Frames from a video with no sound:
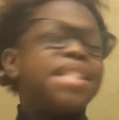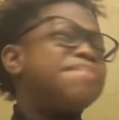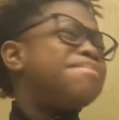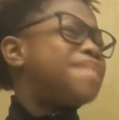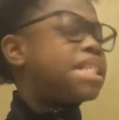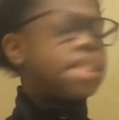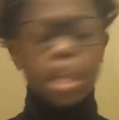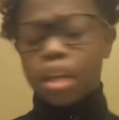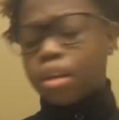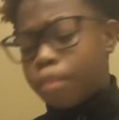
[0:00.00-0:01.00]
this is just
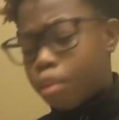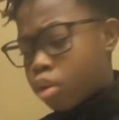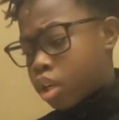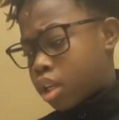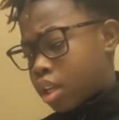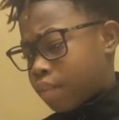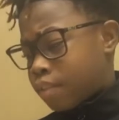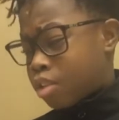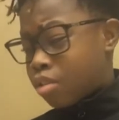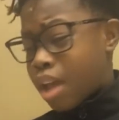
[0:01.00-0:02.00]
important. If
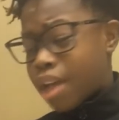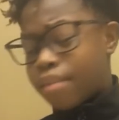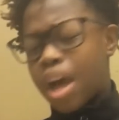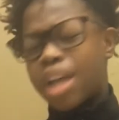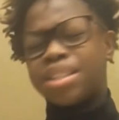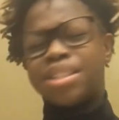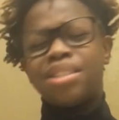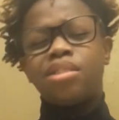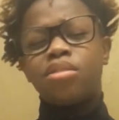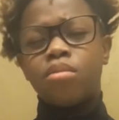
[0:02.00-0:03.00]
you don't have
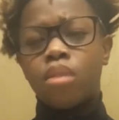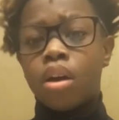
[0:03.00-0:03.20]
hygiene,